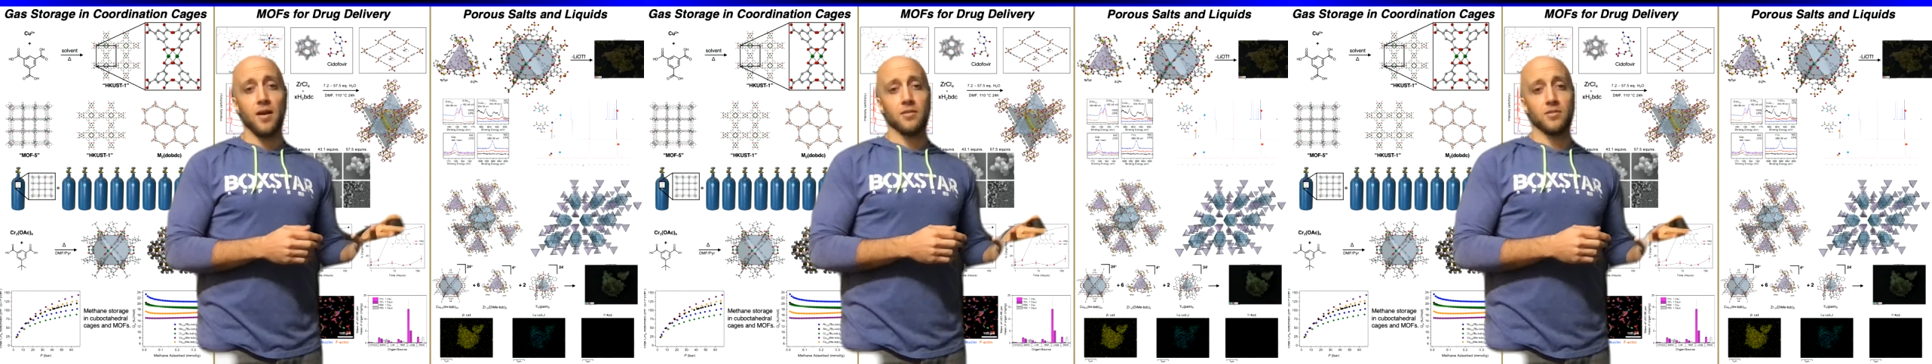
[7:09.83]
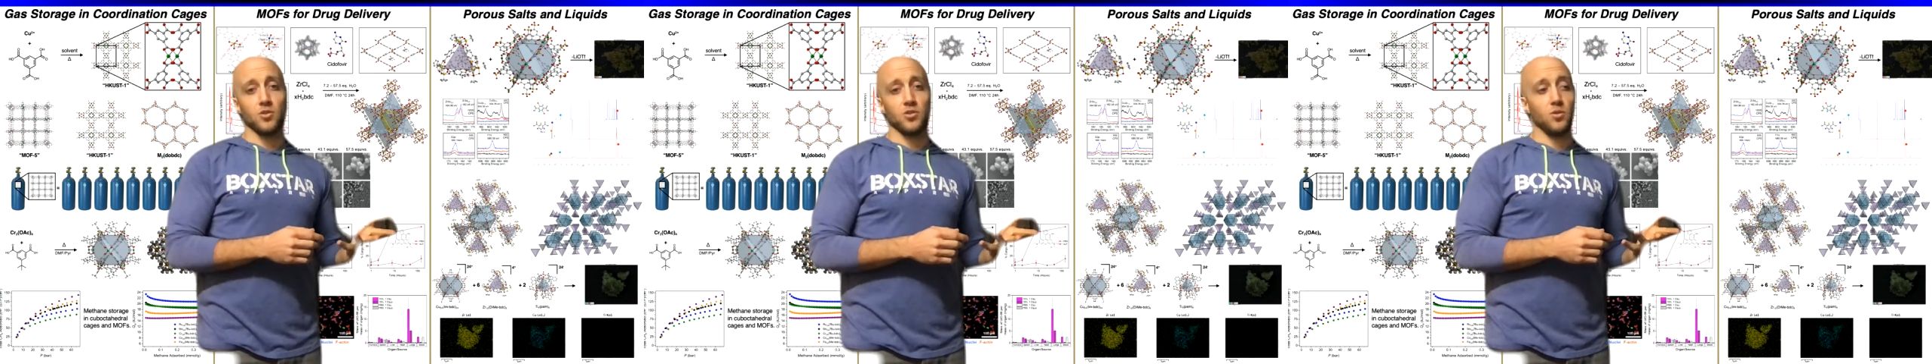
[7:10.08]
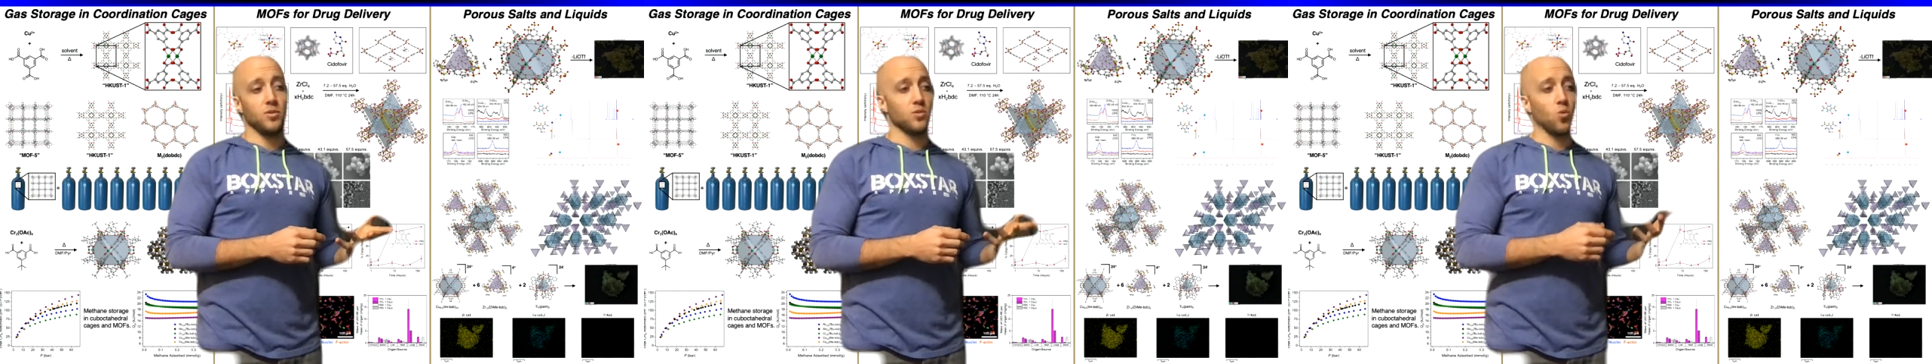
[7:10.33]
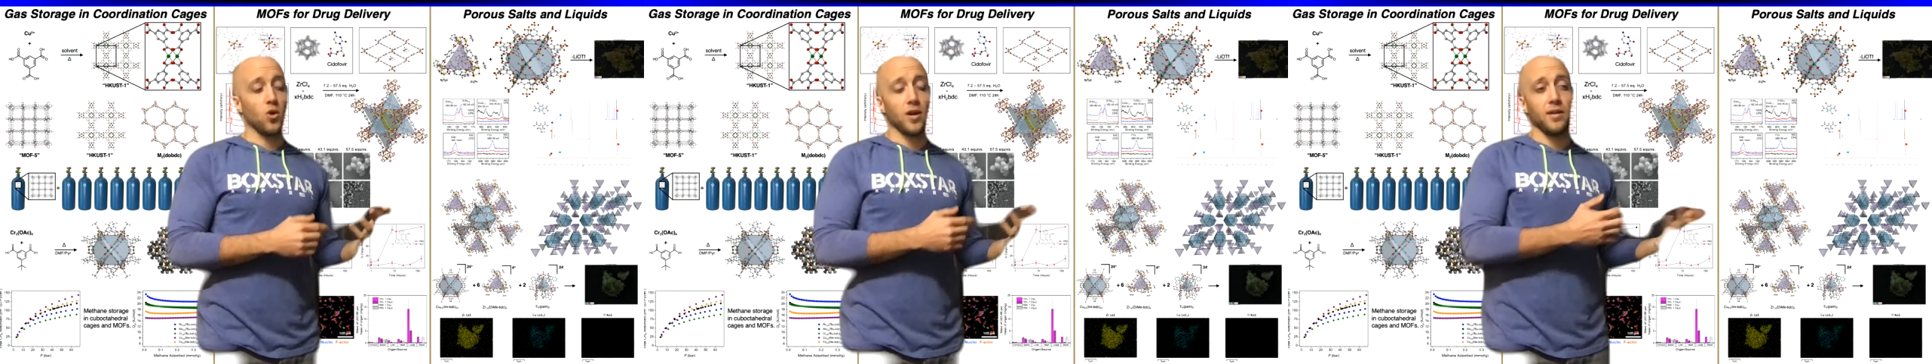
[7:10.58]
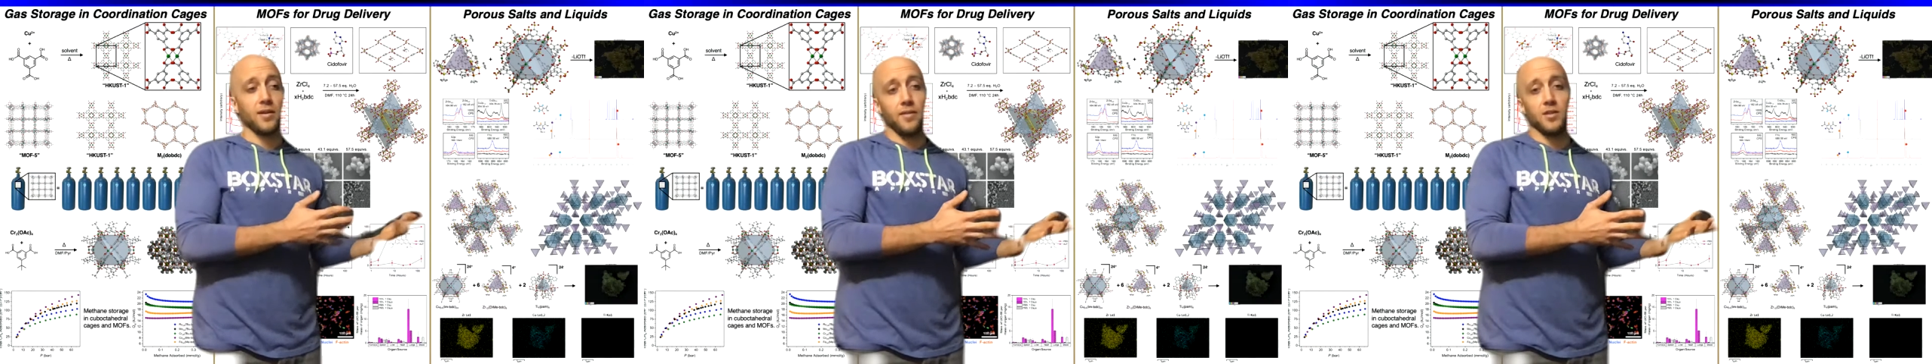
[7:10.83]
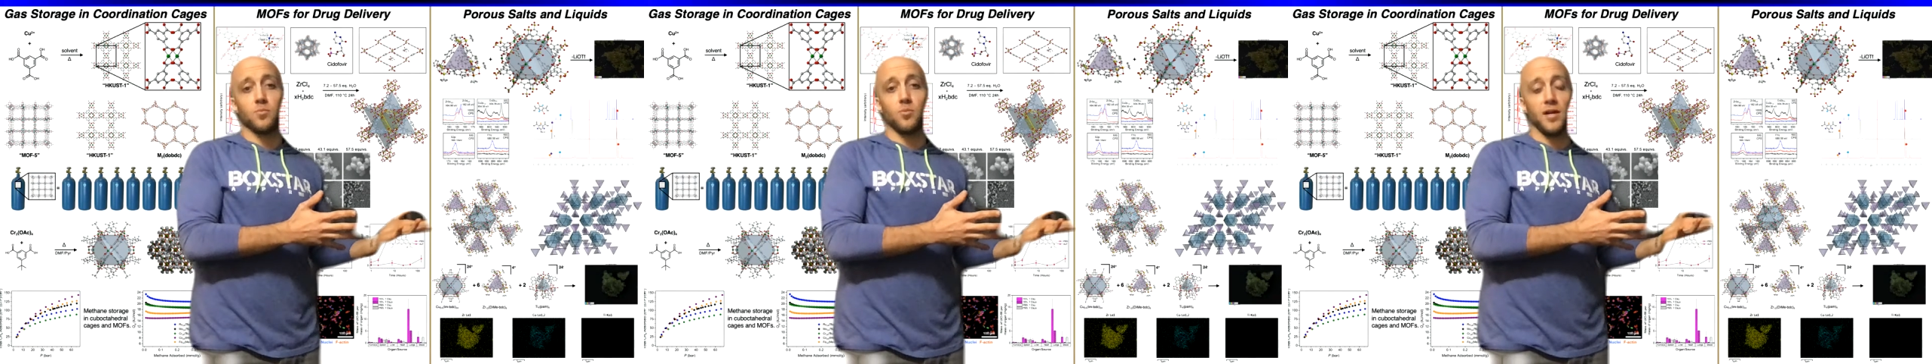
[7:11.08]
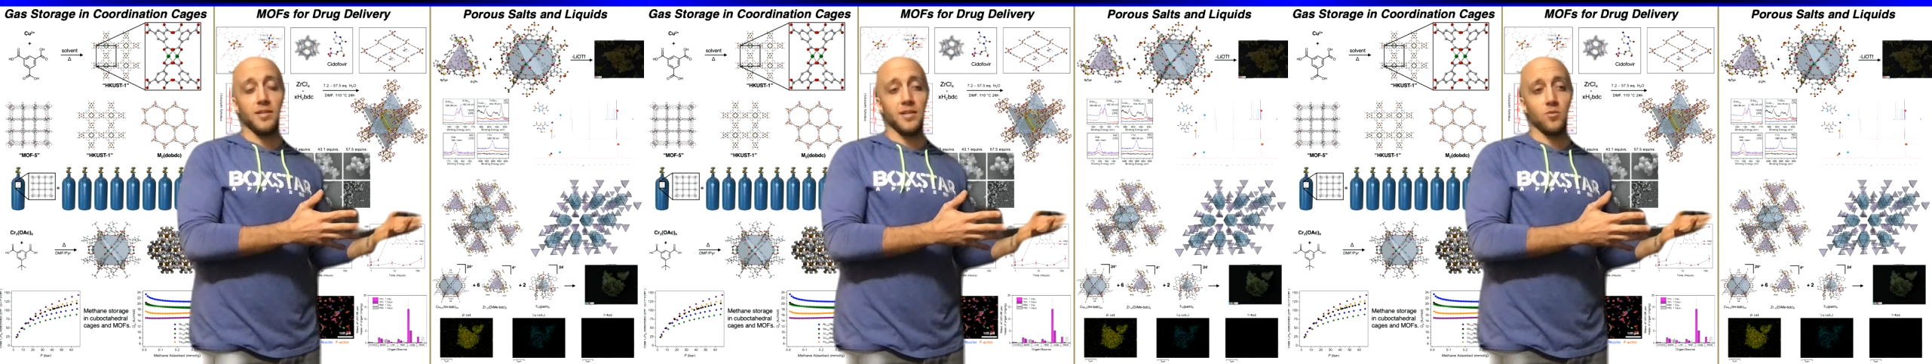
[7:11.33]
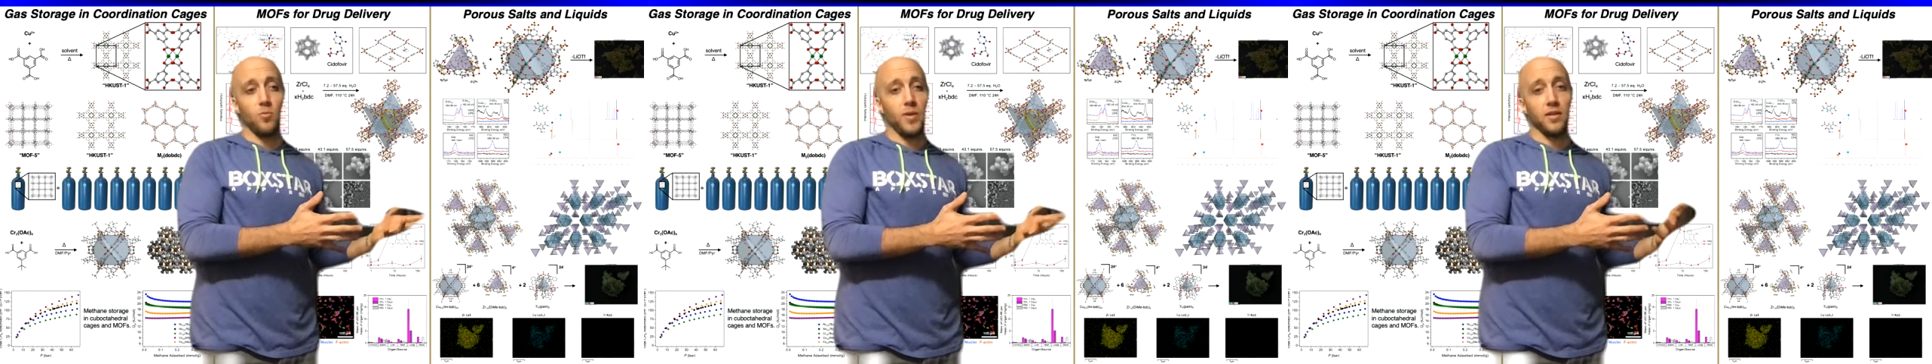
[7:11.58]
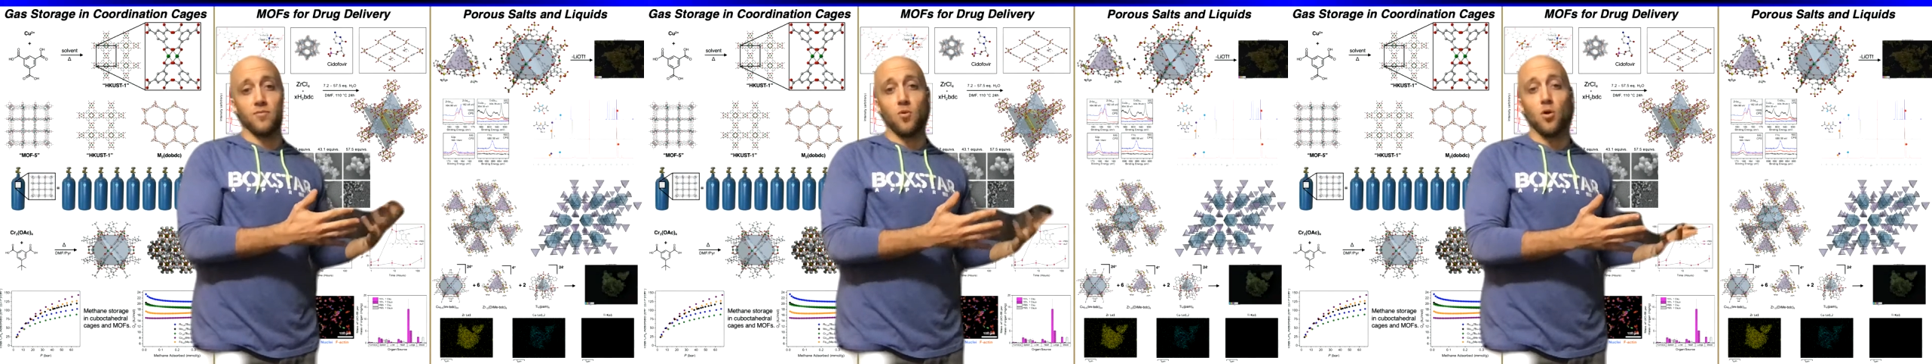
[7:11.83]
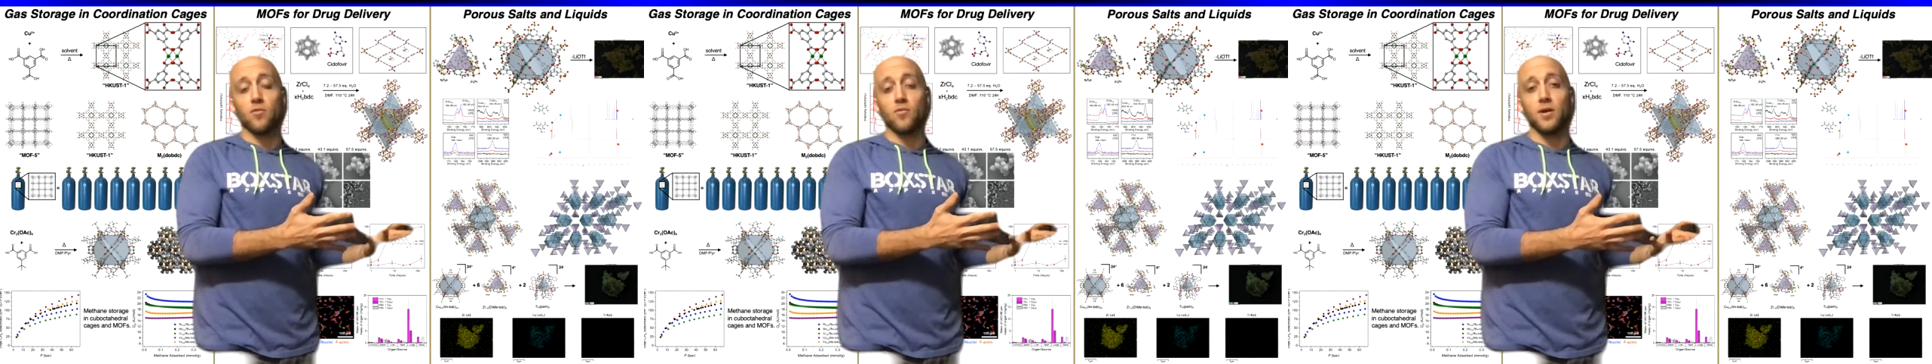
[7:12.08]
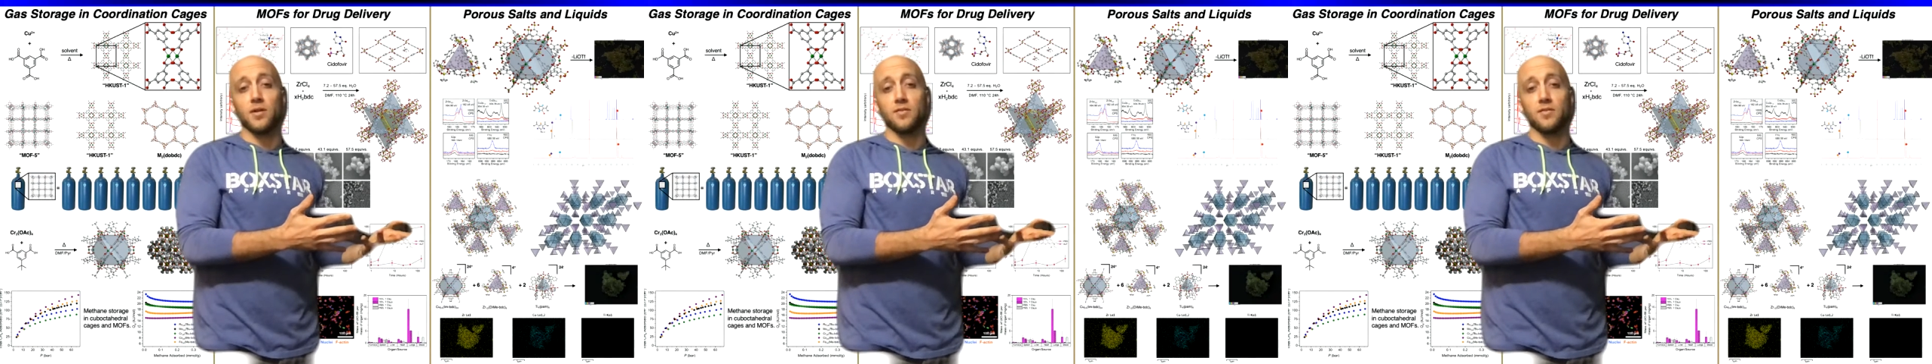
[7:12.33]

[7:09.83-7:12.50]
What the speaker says: So students working on this project will be at the forefront